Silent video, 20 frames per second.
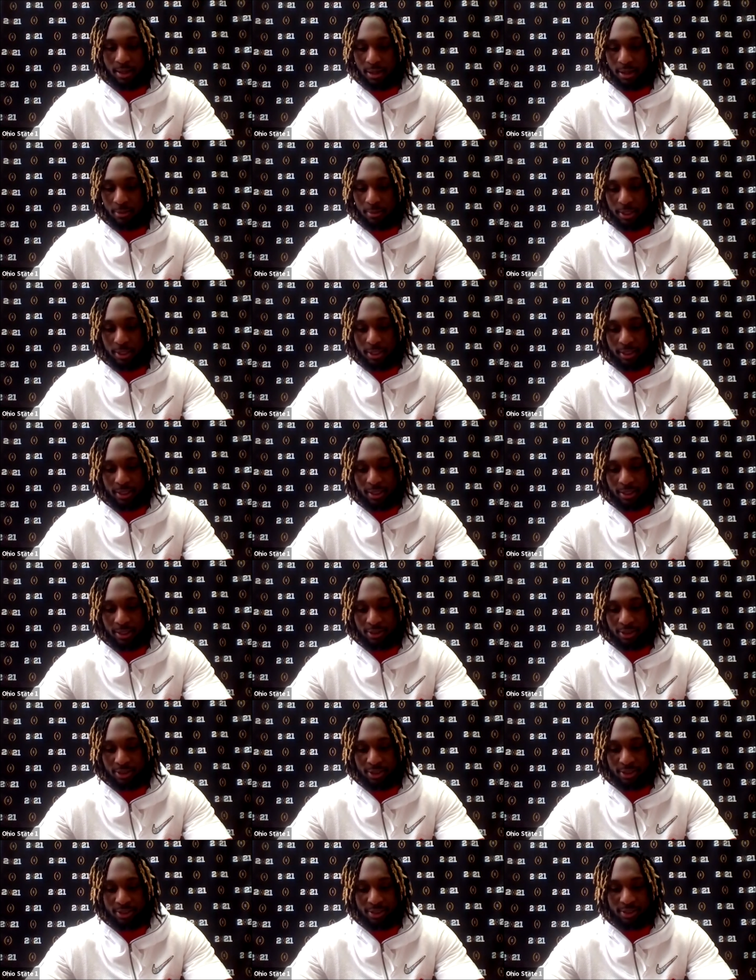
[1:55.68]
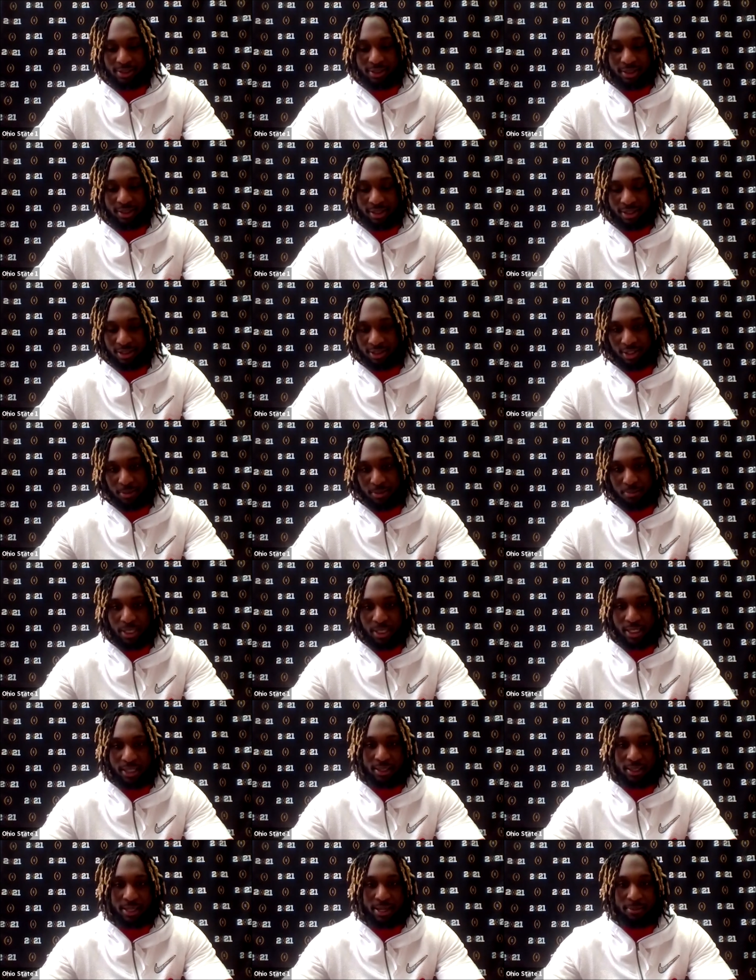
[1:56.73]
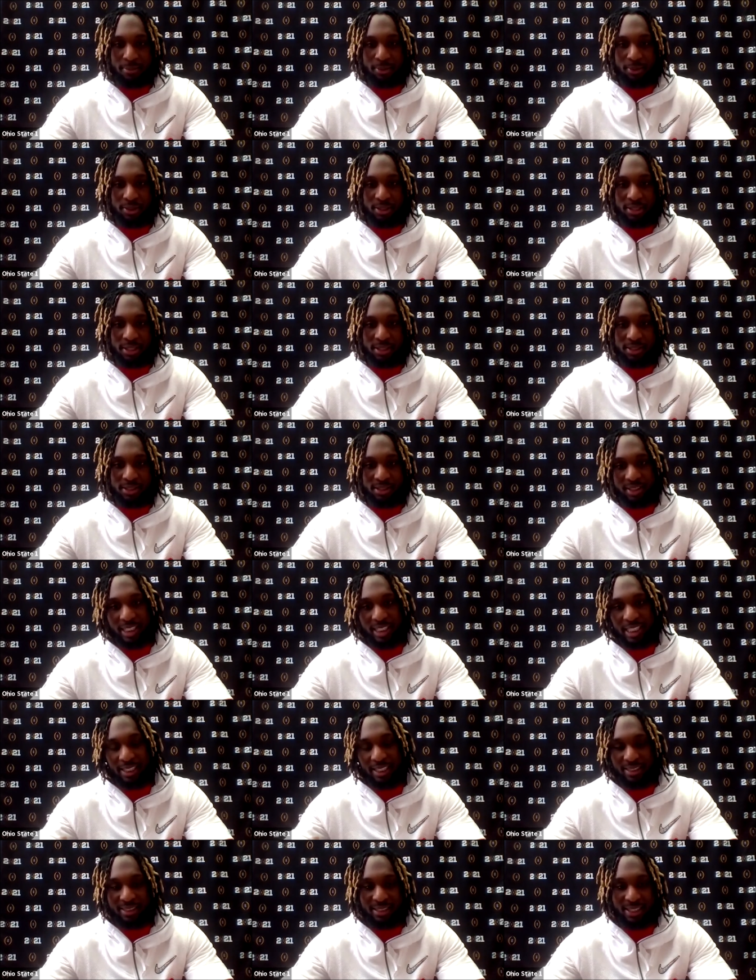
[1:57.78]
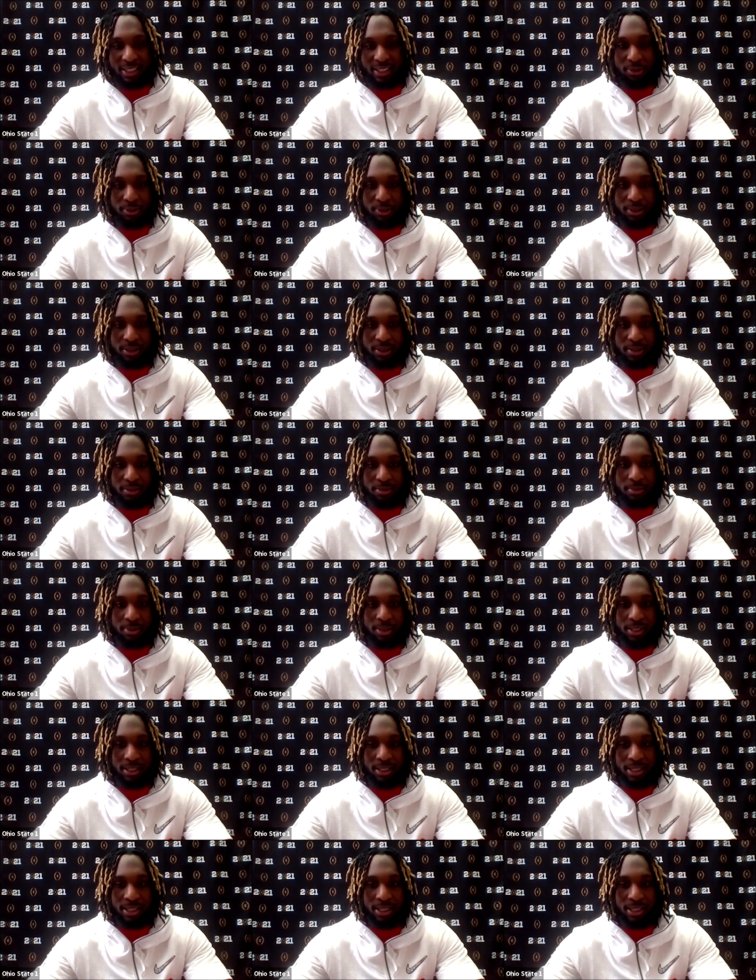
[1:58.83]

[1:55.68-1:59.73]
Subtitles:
I mean, just being able to just get in sync with them,